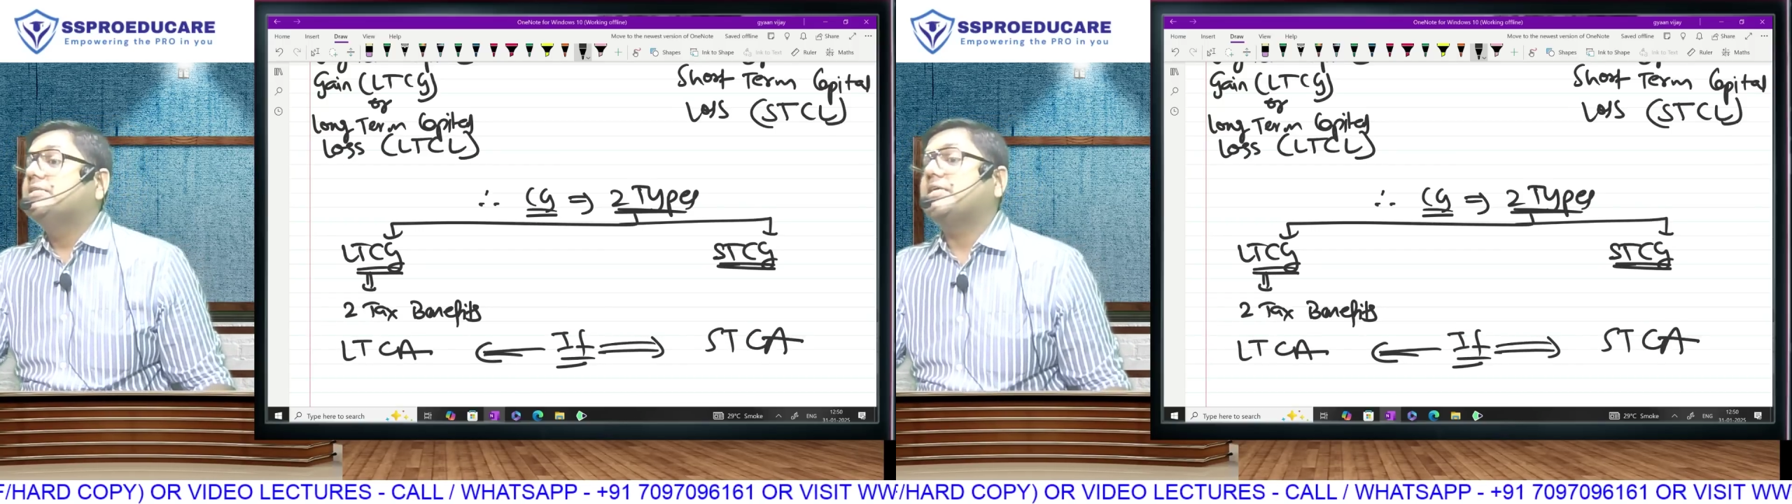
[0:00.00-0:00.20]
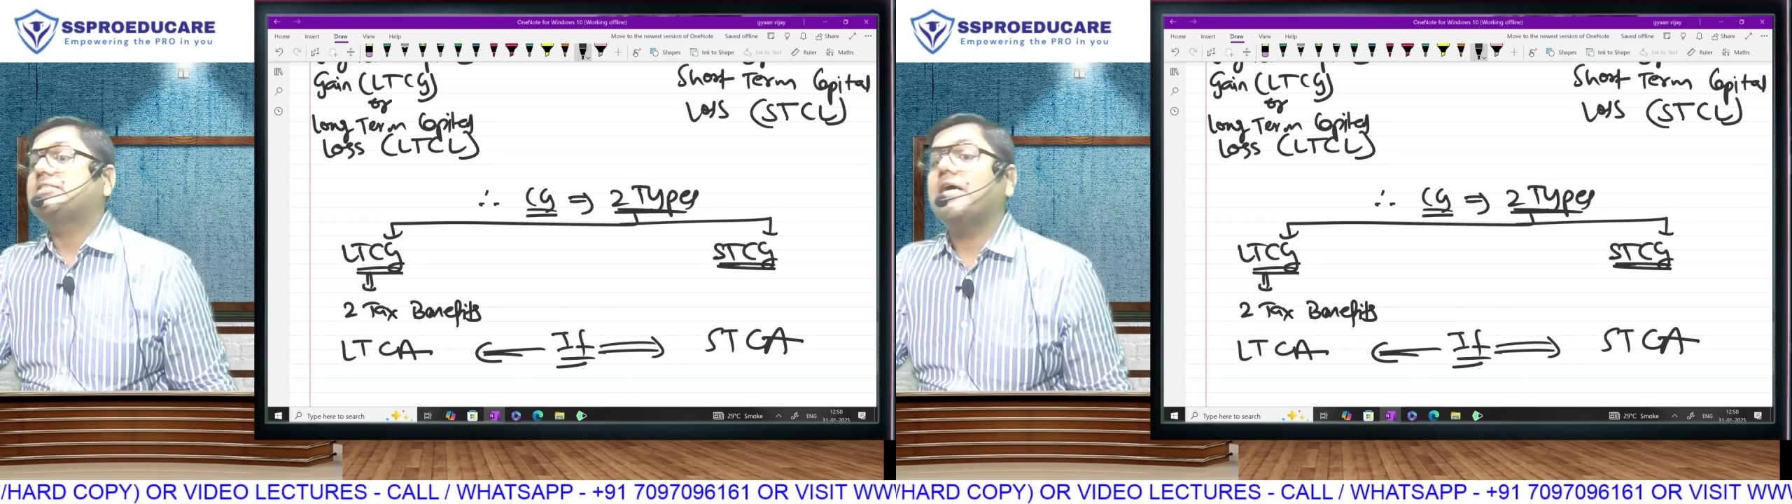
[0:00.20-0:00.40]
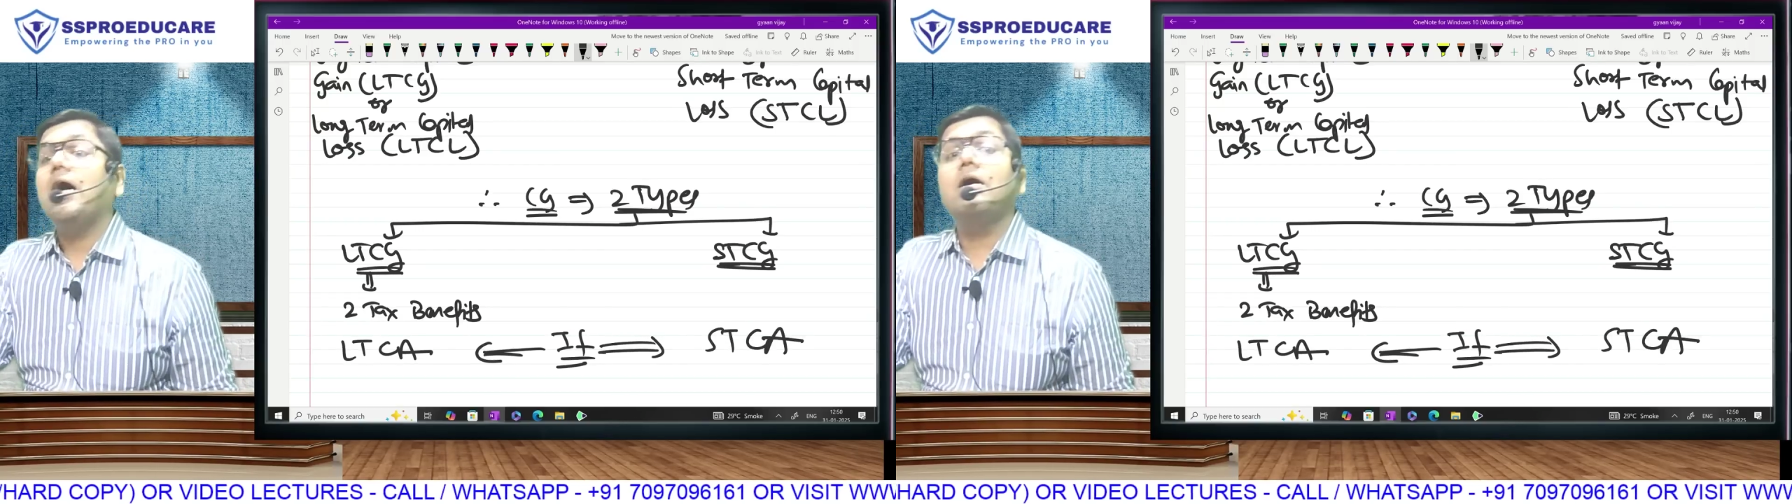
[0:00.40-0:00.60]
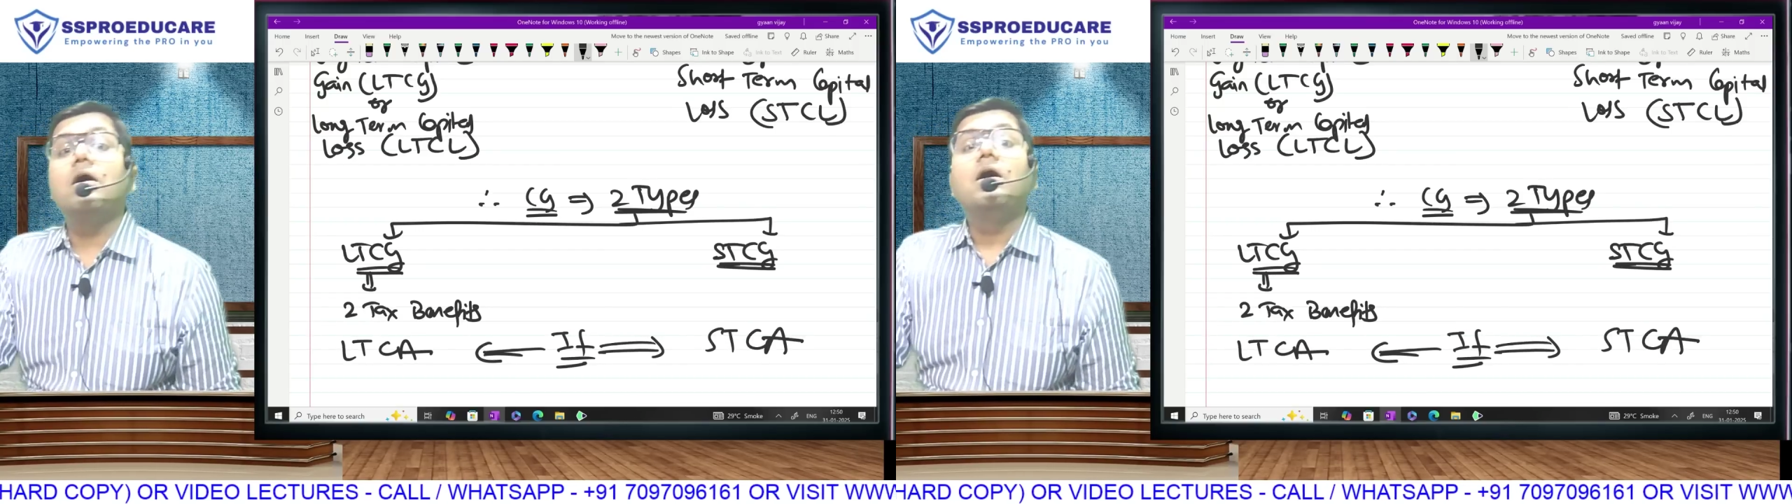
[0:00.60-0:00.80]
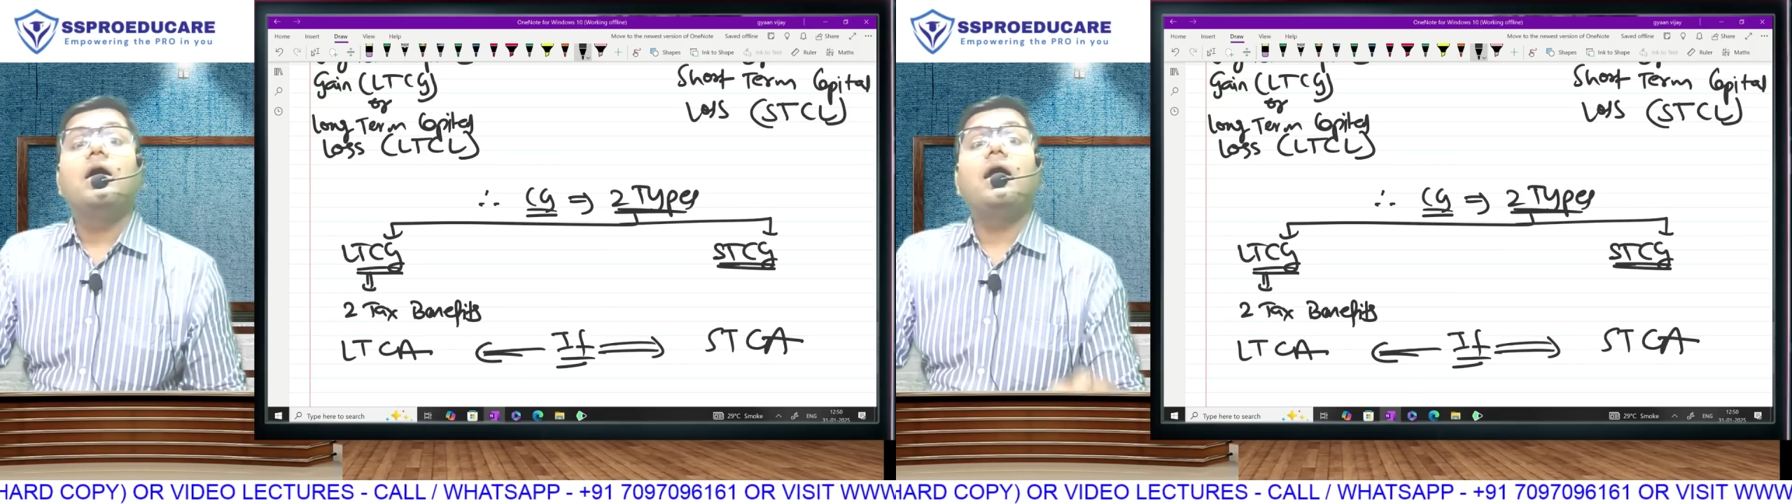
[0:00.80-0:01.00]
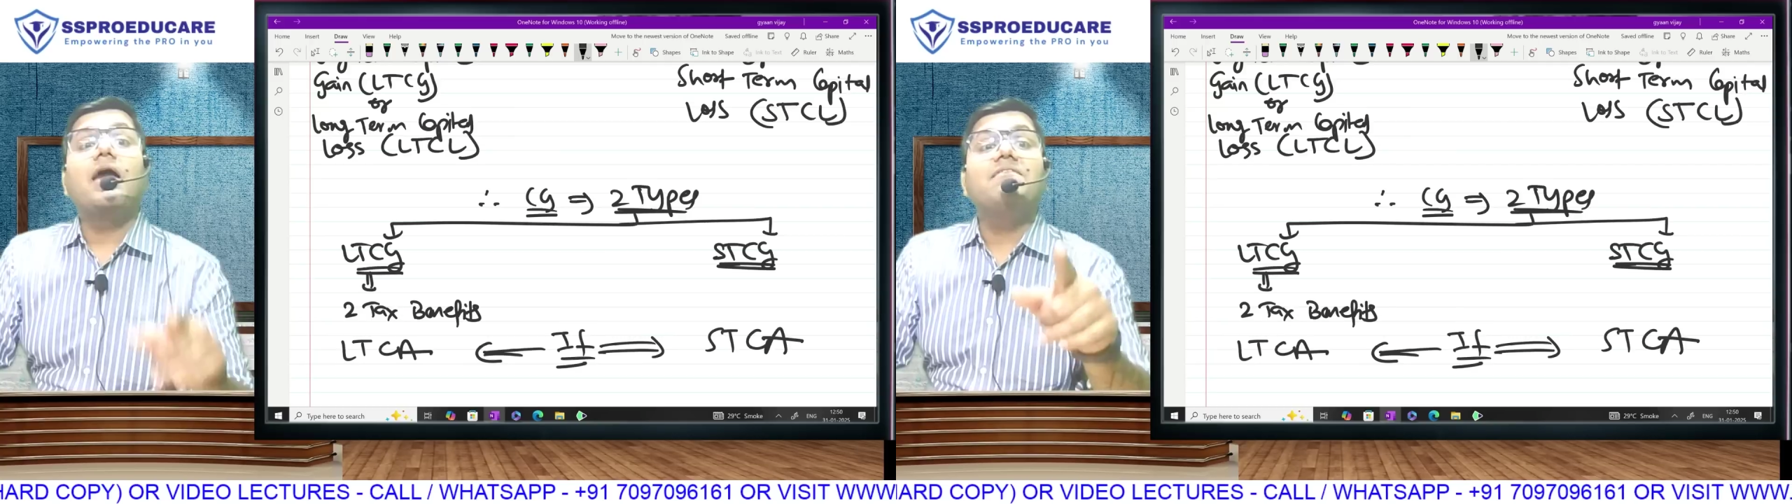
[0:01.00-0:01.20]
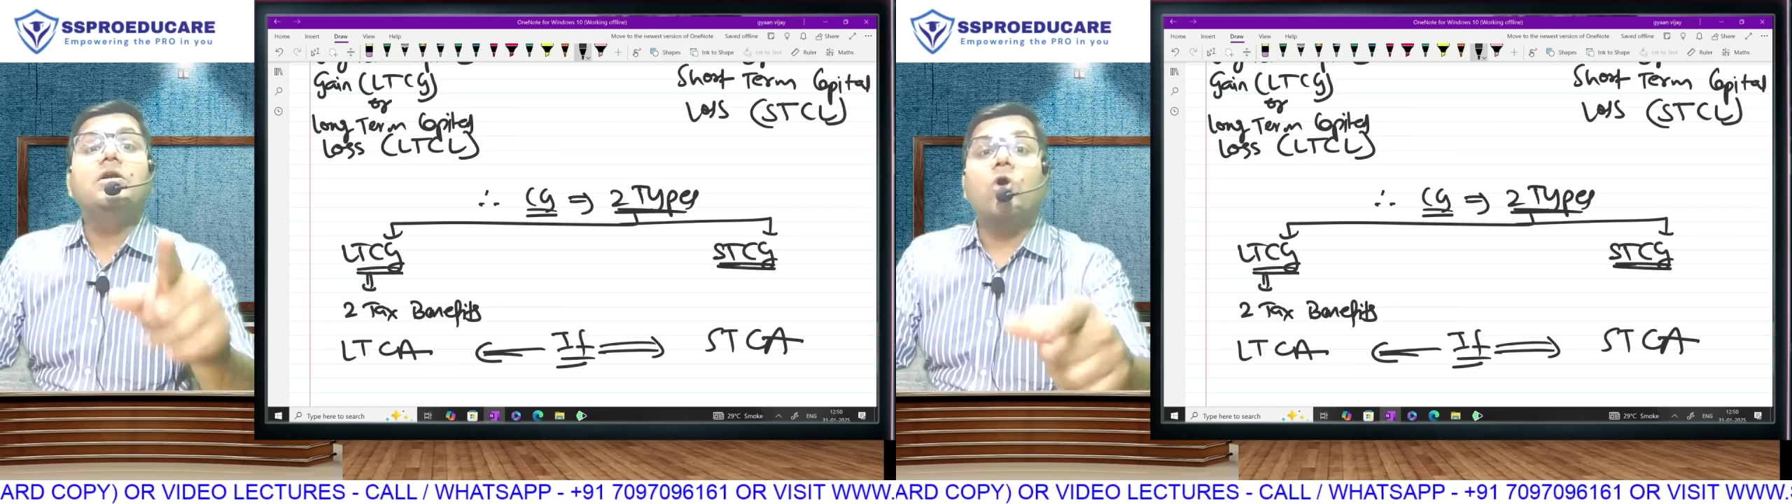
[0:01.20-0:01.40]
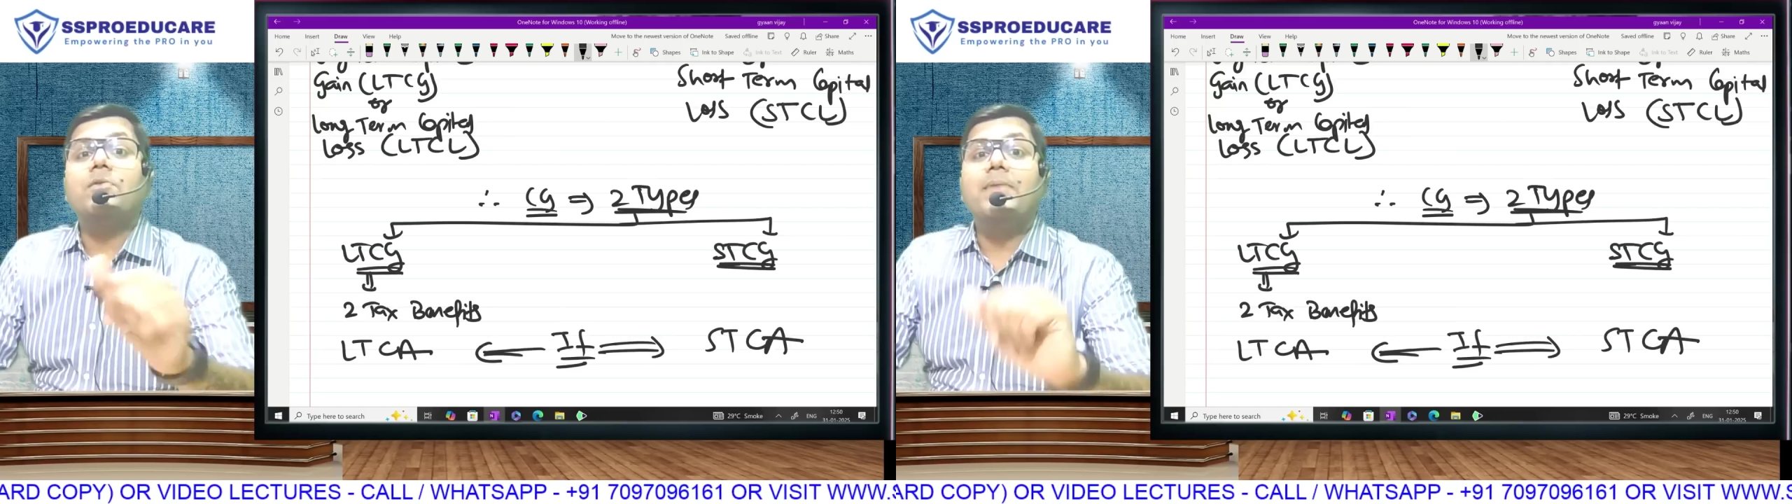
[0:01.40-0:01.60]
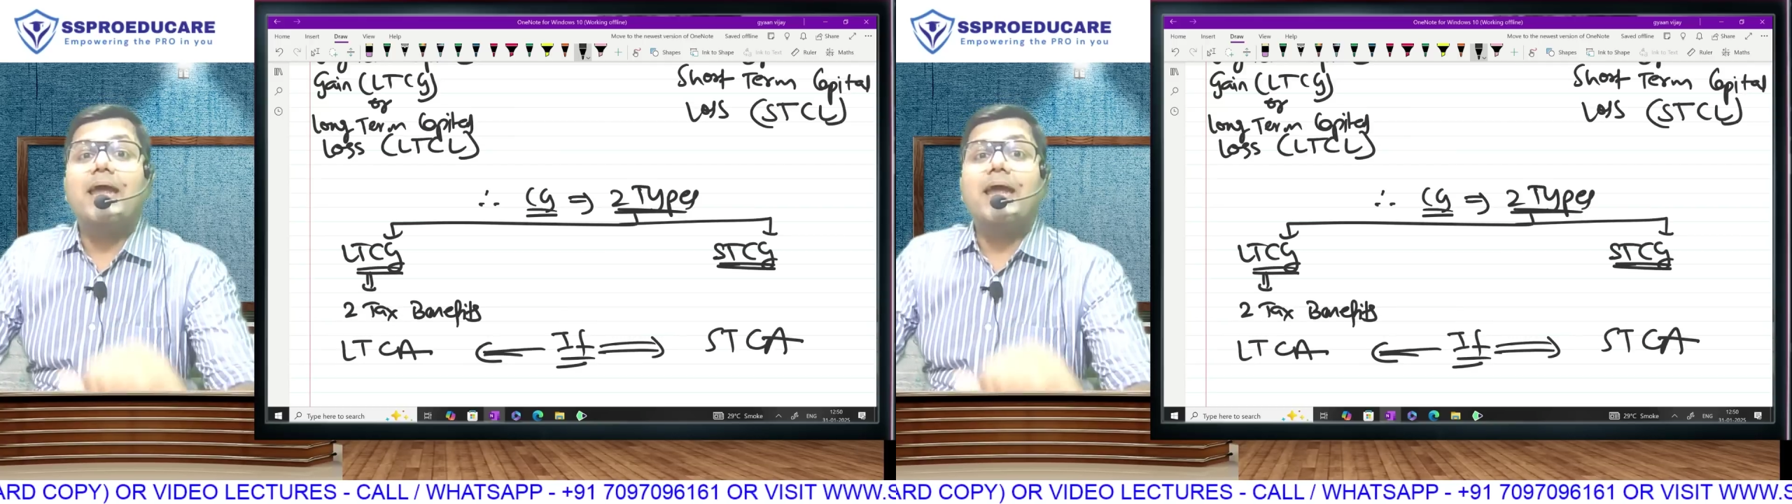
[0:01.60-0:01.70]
SATSAG and I will not be